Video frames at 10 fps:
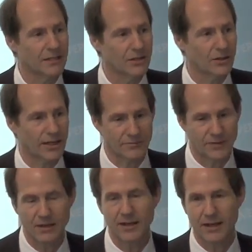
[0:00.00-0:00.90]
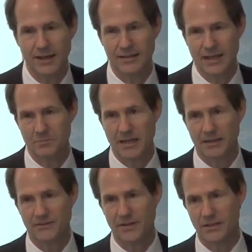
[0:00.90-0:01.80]
Okay, very high net
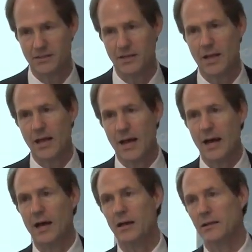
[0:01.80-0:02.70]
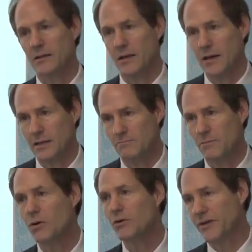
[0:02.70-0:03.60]
benefits,
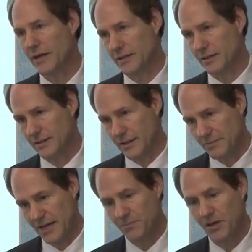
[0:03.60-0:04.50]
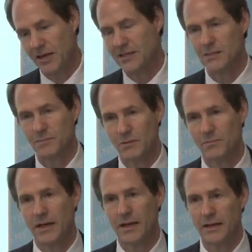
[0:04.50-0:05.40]
motivated and made possible
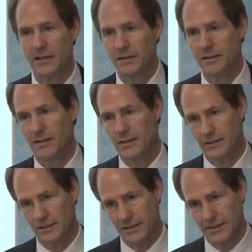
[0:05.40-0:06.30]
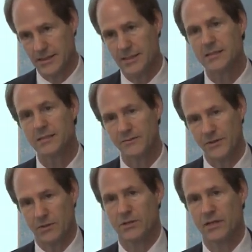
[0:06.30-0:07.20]
by an insistent
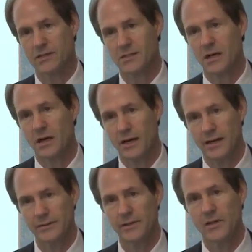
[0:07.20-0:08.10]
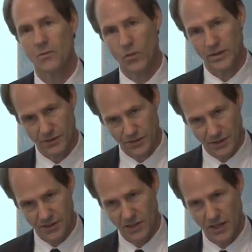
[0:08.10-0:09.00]
focus on what are
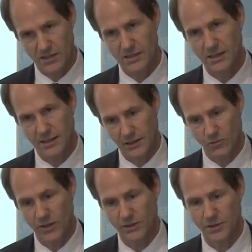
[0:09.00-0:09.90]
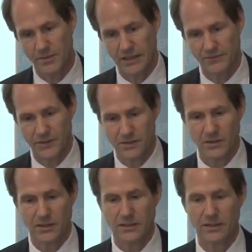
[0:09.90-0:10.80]
things costing and what are the benefits
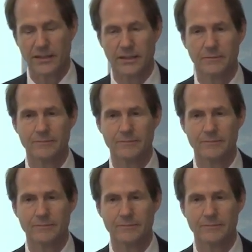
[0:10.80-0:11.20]
looking like.